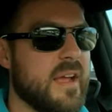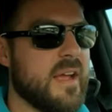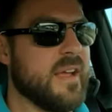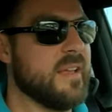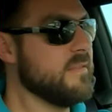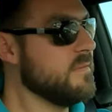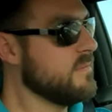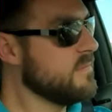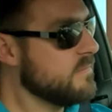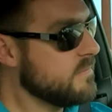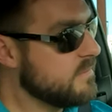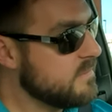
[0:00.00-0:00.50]

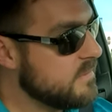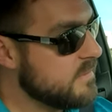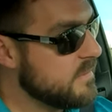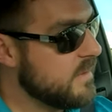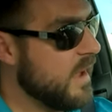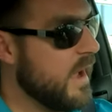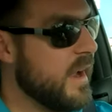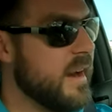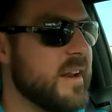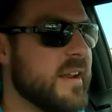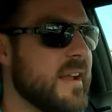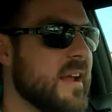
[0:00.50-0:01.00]

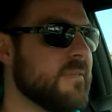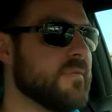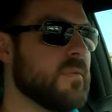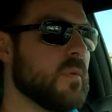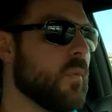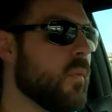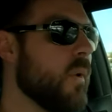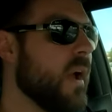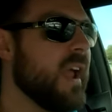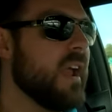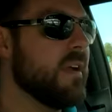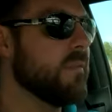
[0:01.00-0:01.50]
And I didn't have
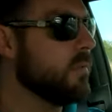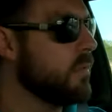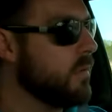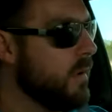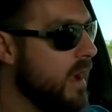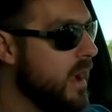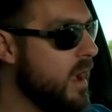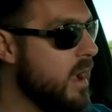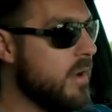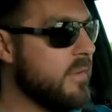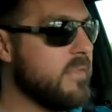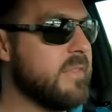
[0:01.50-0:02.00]
to wave
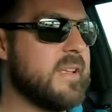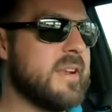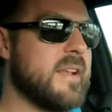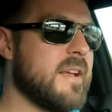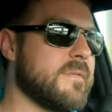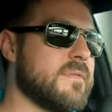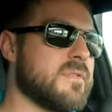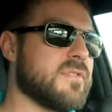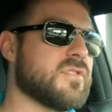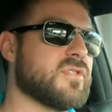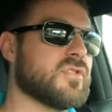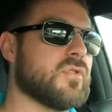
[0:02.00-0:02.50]
around, I
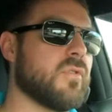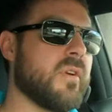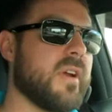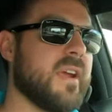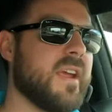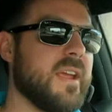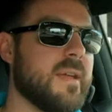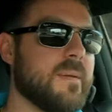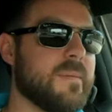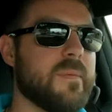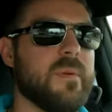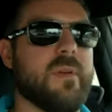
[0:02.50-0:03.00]
didn't have to
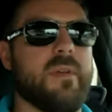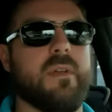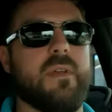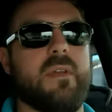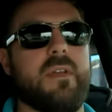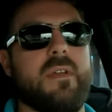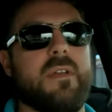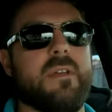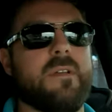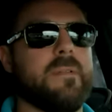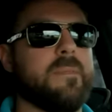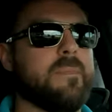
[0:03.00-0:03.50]
scream.
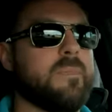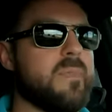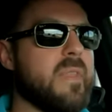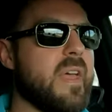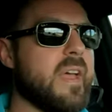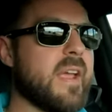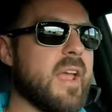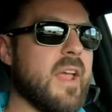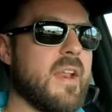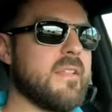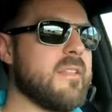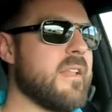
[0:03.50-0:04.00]

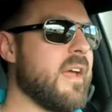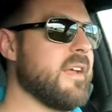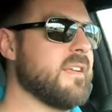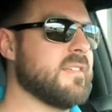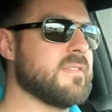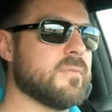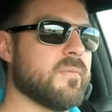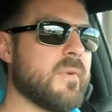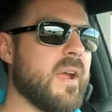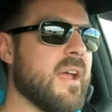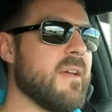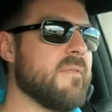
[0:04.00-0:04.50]
I got a
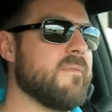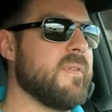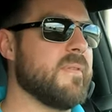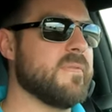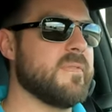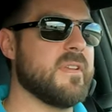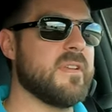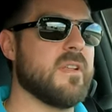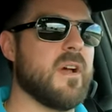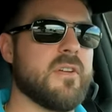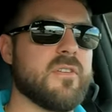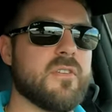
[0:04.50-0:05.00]
nice Ram
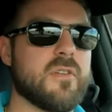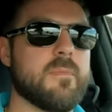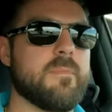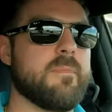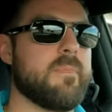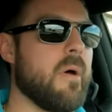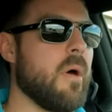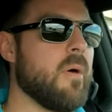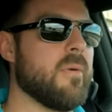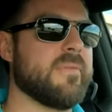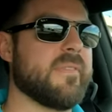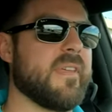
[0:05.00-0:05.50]

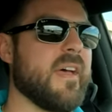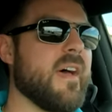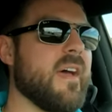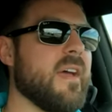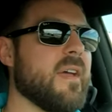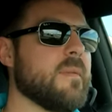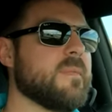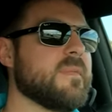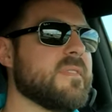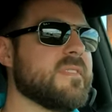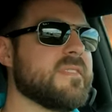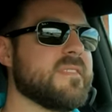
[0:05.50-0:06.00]
both
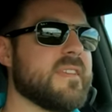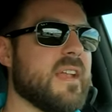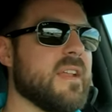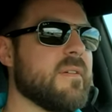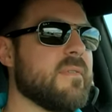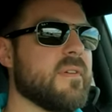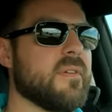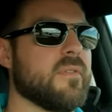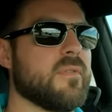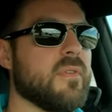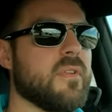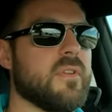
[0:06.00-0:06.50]
times, instead
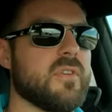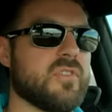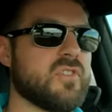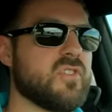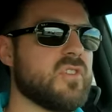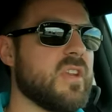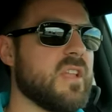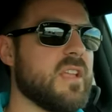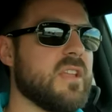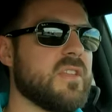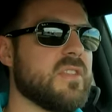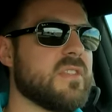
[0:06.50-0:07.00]
of a real
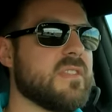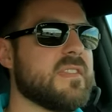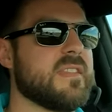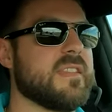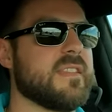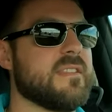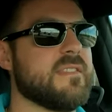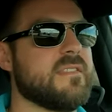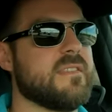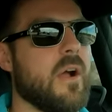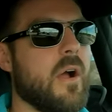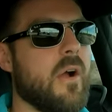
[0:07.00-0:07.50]
shitty
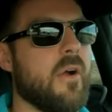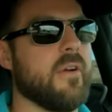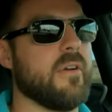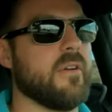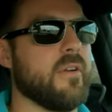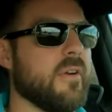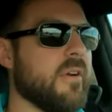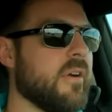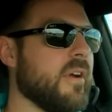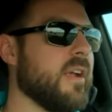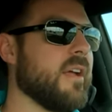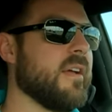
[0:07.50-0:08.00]
dart
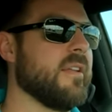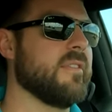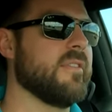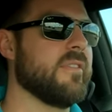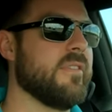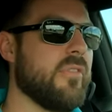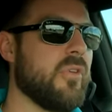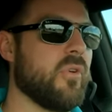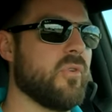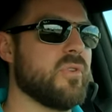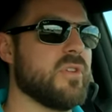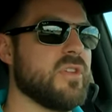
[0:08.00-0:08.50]
or a
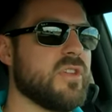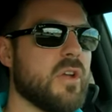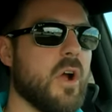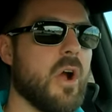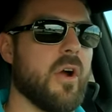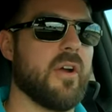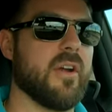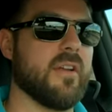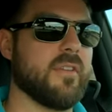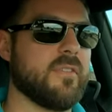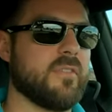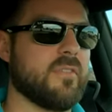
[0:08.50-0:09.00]
little
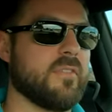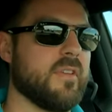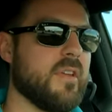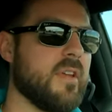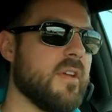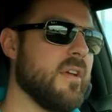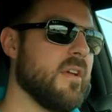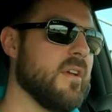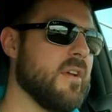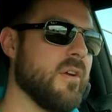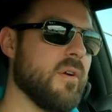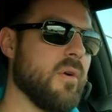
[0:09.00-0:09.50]
Yaris
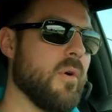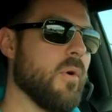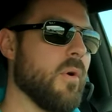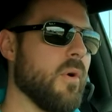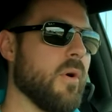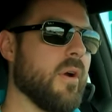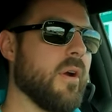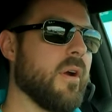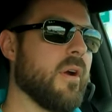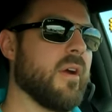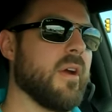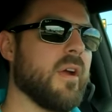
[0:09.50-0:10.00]

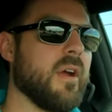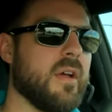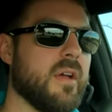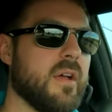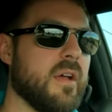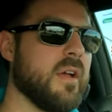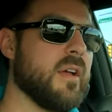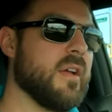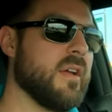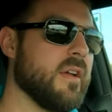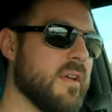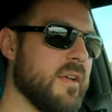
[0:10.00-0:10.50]
or
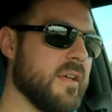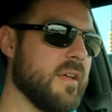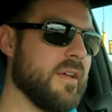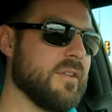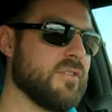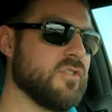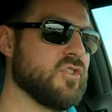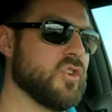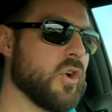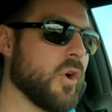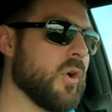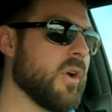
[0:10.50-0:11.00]

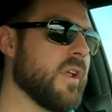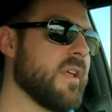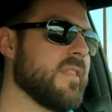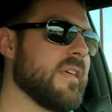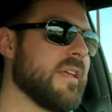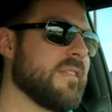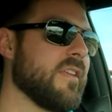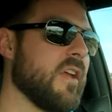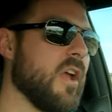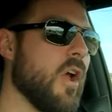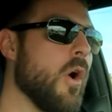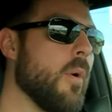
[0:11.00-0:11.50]
a journey
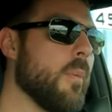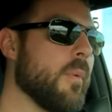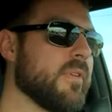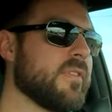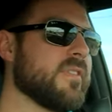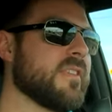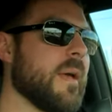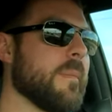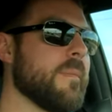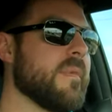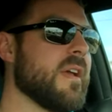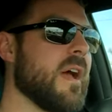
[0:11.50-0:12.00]
that they
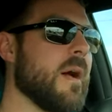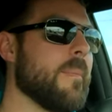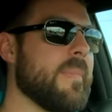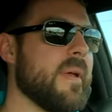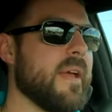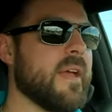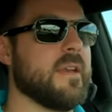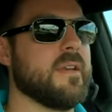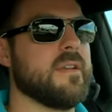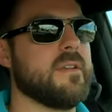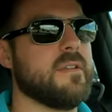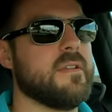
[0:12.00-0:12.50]
almost set me up
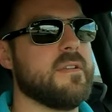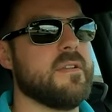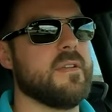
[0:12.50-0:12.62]
in.